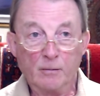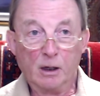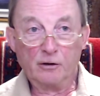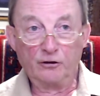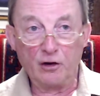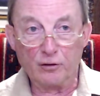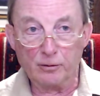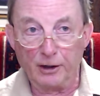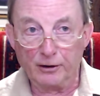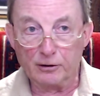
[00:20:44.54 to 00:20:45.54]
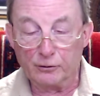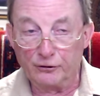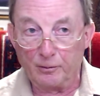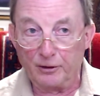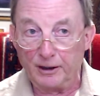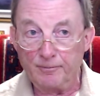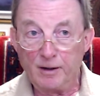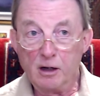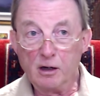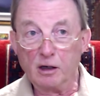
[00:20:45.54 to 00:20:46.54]
Central America or something?
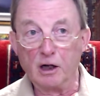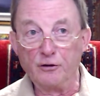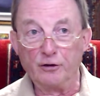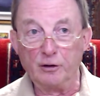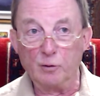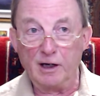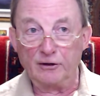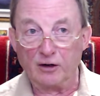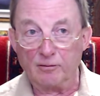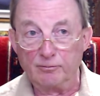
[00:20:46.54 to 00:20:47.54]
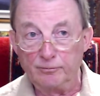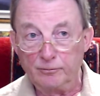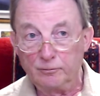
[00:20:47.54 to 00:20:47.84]
A country where some